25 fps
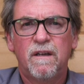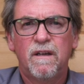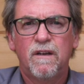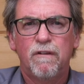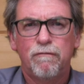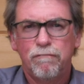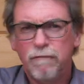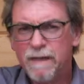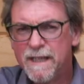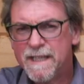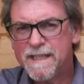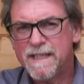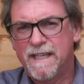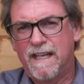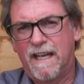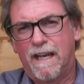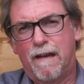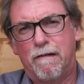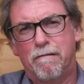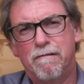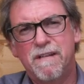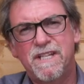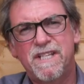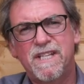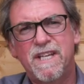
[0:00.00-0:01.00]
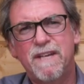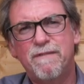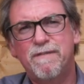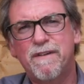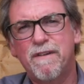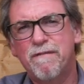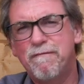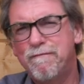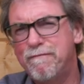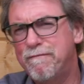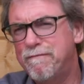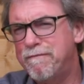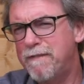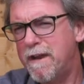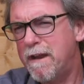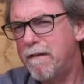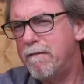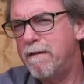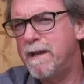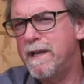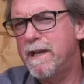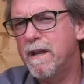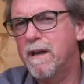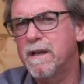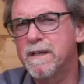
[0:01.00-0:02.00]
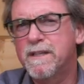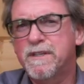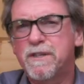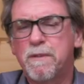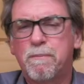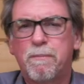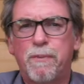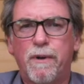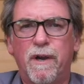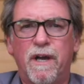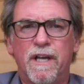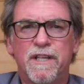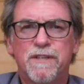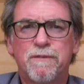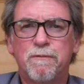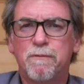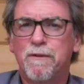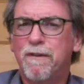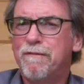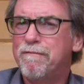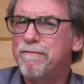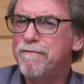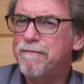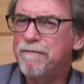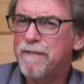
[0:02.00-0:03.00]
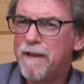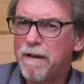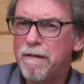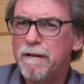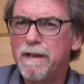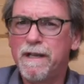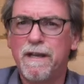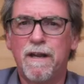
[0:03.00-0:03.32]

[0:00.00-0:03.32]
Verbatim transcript: Recently, I received a very nice surprise from a very